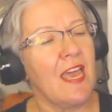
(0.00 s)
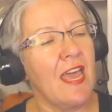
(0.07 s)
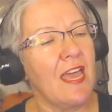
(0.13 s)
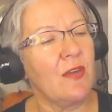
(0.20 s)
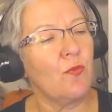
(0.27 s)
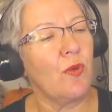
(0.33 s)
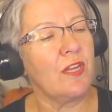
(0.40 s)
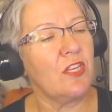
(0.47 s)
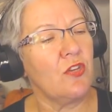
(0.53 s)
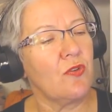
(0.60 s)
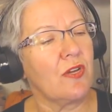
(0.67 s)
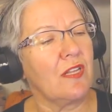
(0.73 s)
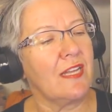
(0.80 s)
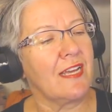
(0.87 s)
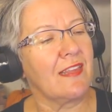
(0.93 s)
And when you
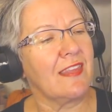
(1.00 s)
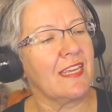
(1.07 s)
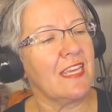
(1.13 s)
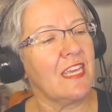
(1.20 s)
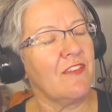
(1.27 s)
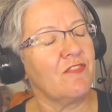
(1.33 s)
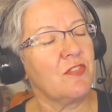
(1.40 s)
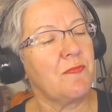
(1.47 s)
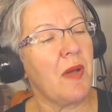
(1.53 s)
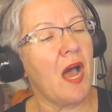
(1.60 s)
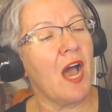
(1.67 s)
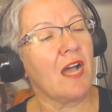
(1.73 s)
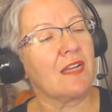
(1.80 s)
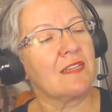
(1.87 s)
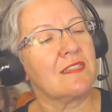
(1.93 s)
click the gift
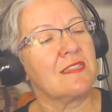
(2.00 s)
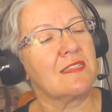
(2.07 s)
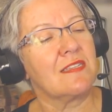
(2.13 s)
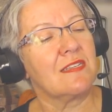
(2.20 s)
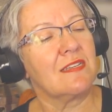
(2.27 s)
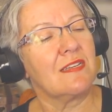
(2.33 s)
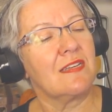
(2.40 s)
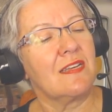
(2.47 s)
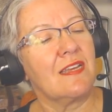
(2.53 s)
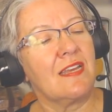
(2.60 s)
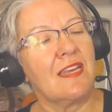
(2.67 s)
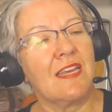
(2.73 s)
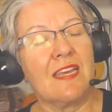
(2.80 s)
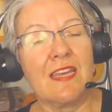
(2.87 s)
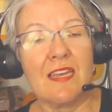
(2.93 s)
box,
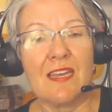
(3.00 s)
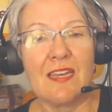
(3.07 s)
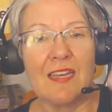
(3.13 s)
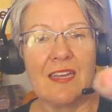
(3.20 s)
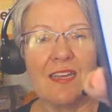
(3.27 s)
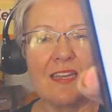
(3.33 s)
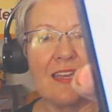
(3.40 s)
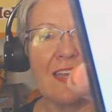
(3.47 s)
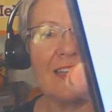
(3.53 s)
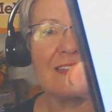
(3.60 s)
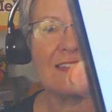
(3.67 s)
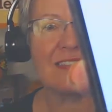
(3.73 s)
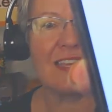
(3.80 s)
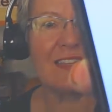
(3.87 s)
it